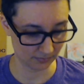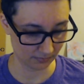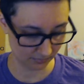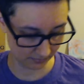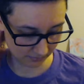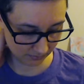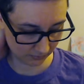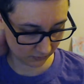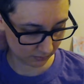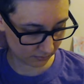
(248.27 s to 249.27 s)

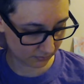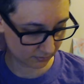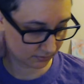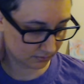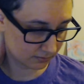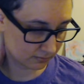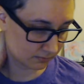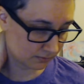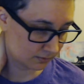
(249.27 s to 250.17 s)
Nothing is said.